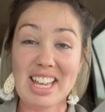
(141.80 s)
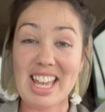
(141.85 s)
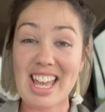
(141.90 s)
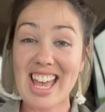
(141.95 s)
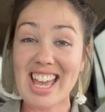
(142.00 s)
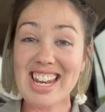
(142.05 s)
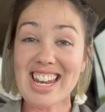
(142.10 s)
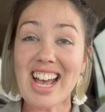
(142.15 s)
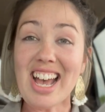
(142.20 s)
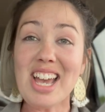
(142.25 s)

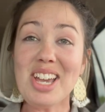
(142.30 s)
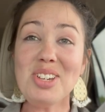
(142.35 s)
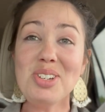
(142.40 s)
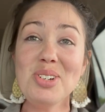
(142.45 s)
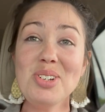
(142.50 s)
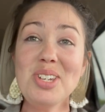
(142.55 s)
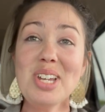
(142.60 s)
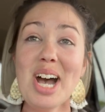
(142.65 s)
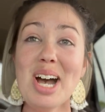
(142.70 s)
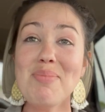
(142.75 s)
And I
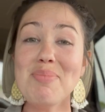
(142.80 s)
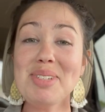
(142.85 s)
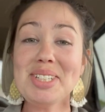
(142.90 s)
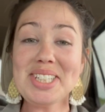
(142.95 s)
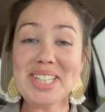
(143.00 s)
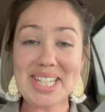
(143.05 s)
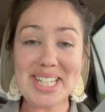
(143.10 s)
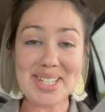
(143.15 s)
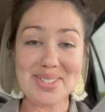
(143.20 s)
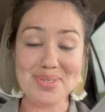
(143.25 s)
could not
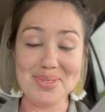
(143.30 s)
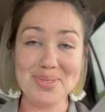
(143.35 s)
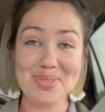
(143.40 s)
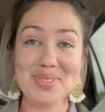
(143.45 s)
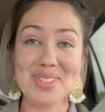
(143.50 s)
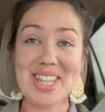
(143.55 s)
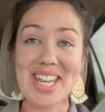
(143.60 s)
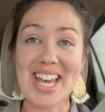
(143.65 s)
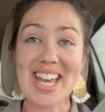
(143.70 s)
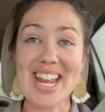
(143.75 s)

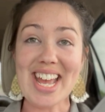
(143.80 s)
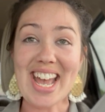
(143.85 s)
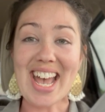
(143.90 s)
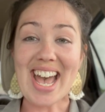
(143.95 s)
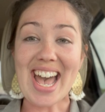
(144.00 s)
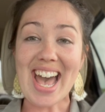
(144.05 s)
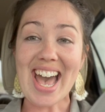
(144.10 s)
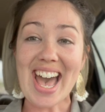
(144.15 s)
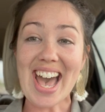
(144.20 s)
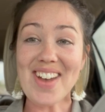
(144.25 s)
believe that
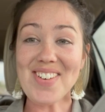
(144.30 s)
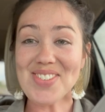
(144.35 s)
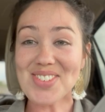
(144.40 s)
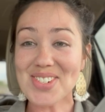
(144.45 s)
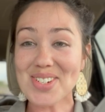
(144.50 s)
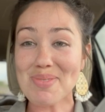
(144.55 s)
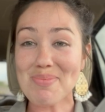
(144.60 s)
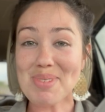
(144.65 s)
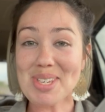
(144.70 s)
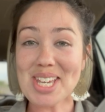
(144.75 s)

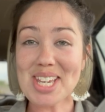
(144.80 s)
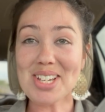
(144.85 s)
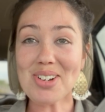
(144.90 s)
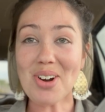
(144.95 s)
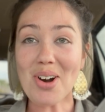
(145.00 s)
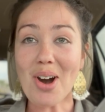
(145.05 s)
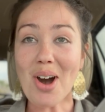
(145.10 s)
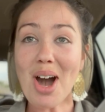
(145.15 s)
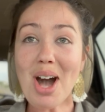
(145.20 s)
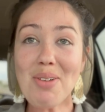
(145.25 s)
after being
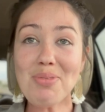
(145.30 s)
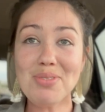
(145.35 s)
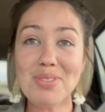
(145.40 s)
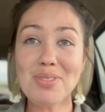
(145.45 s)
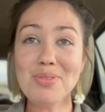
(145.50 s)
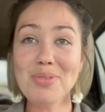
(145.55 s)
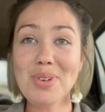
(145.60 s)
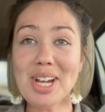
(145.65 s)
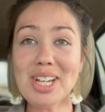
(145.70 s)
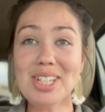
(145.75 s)
off
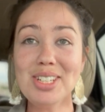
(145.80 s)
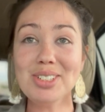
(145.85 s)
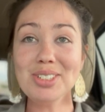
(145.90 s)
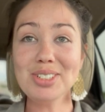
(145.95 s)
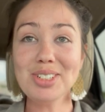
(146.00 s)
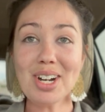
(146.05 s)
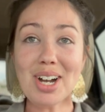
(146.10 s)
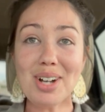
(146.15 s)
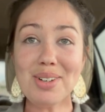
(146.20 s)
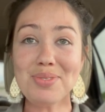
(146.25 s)
of regular
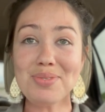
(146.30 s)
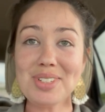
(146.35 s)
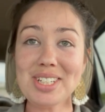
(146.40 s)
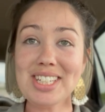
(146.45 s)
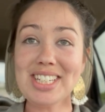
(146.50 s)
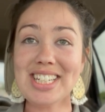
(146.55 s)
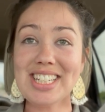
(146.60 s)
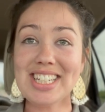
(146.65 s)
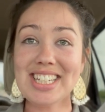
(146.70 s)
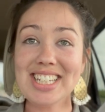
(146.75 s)
coffee
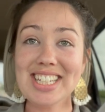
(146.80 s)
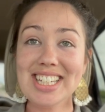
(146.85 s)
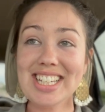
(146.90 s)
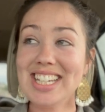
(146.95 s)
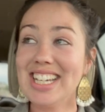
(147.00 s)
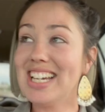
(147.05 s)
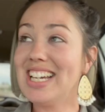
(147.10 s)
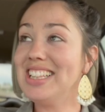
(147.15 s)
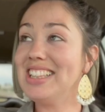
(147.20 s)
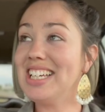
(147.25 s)

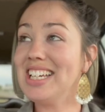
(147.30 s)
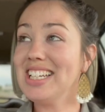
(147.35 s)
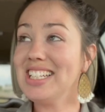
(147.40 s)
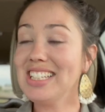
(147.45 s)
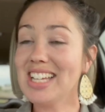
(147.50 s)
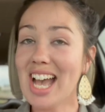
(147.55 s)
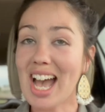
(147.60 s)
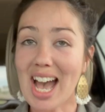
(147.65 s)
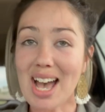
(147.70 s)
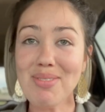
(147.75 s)
and
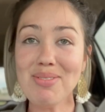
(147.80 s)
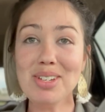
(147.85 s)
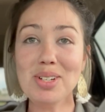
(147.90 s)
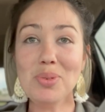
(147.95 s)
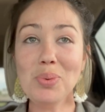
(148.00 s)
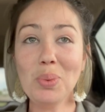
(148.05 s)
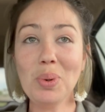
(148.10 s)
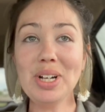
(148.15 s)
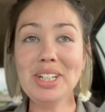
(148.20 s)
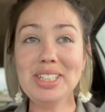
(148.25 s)
then
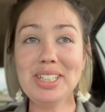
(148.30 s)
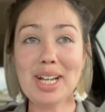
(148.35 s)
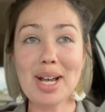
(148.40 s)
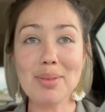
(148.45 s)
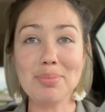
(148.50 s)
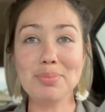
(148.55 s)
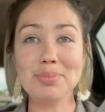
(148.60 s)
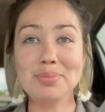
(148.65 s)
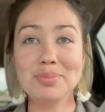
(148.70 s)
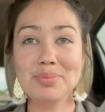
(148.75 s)
having one
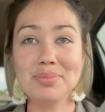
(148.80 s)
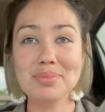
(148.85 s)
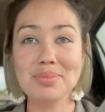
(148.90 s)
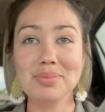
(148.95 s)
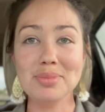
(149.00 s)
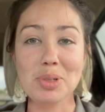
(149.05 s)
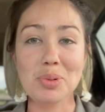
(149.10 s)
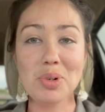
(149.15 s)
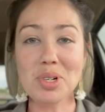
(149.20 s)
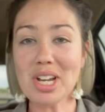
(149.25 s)
cup,
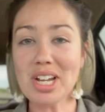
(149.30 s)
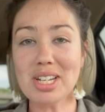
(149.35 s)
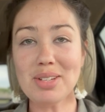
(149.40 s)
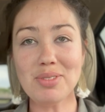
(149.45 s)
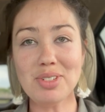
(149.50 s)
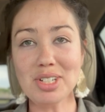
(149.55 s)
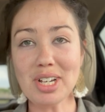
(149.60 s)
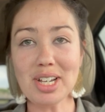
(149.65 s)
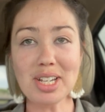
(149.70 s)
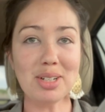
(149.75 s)
we're not
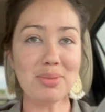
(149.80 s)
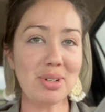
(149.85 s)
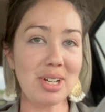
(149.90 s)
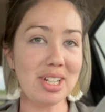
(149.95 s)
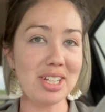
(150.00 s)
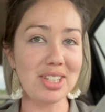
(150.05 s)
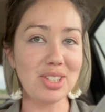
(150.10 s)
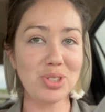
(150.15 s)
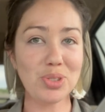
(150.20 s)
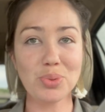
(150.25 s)
even talking
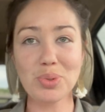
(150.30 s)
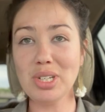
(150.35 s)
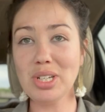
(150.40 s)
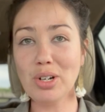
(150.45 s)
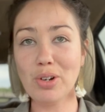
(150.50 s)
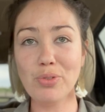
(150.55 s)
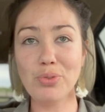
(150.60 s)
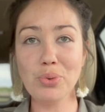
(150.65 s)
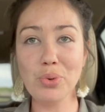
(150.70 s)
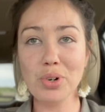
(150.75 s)
about a 3
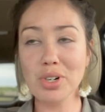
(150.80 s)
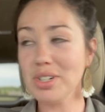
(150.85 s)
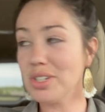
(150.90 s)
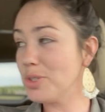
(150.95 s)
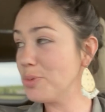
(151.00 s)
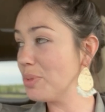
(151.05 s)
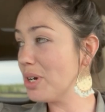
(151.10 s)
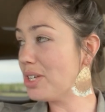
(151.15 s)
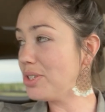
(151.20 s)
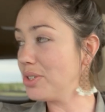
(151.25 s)
or 4
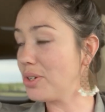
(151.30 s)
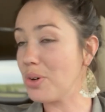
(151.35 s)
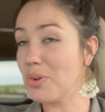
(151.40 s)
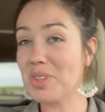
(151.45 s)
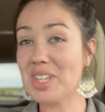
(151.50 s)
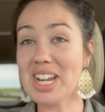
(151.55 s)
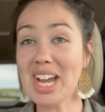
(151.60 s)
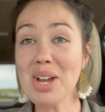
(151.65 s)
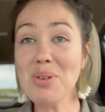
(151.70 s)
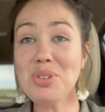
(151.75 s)
espresso,
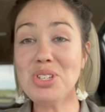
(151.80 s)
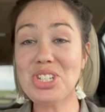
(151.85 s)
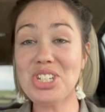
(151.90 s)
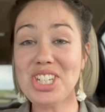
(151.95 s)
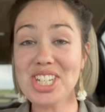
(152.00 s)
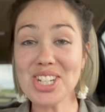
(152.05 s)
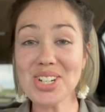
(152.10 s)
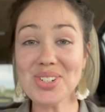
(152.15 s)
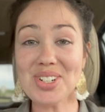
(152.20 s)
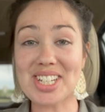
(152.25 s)
that I was
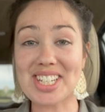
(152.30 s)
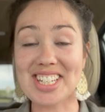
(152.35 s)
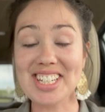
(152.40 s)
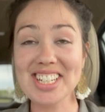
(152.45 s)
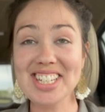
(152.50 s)
jittery.